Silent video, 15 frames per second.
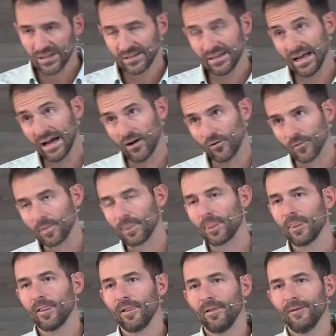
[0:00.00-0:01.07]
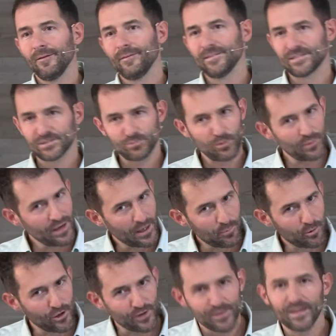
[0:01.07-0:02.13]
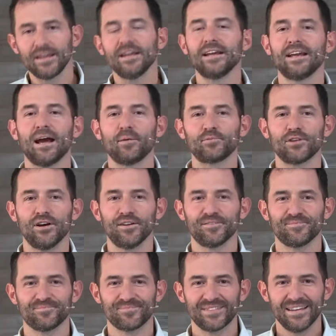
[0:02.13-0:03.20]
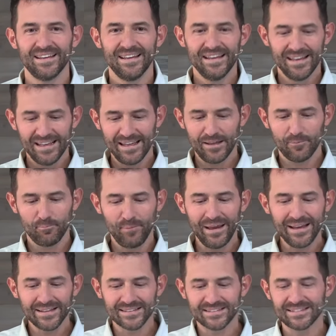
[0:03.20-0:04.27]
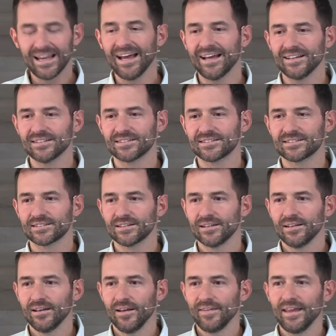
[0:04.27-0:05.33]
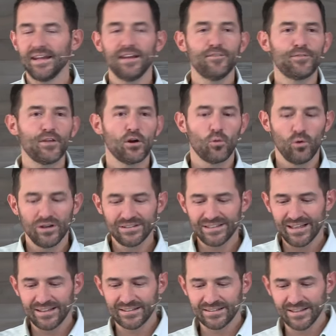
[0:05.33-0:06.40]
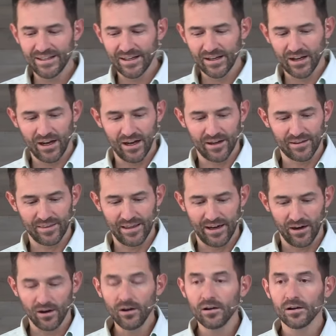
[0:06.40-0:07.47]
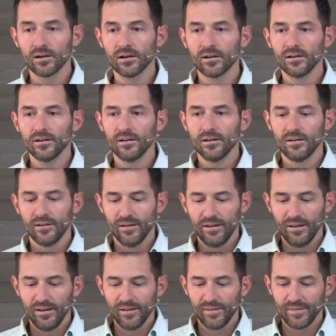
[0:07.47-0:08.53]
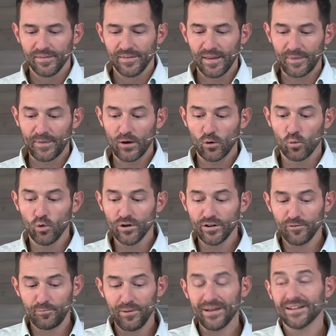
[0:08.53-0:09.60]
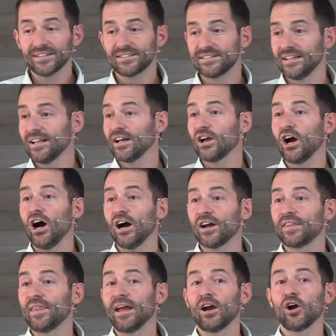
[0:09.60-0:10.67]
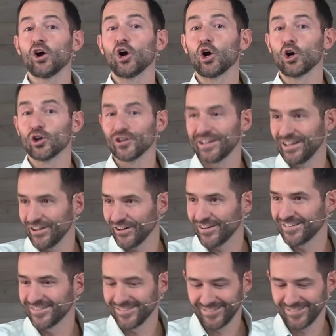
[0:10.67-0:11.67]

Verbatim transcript: Now, this is where we got to put our thinking caps on. It makes sense that if there was a synagogue there, that there would have been a synagogue there earlier.